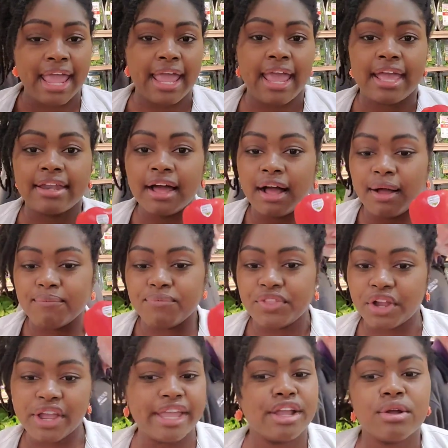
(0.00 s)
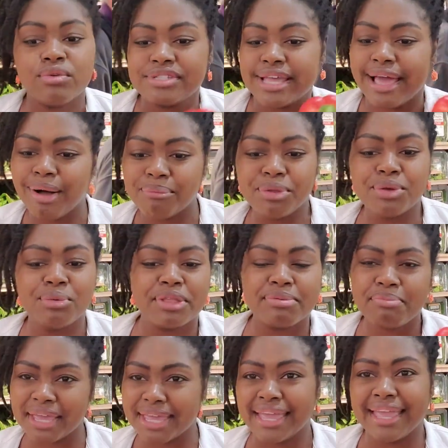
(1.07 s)
and um, they're here to help you with
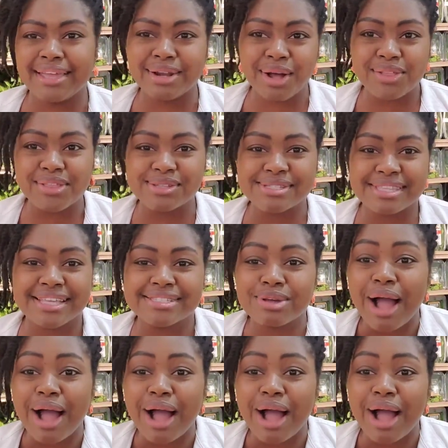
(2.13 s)
picking and all those things.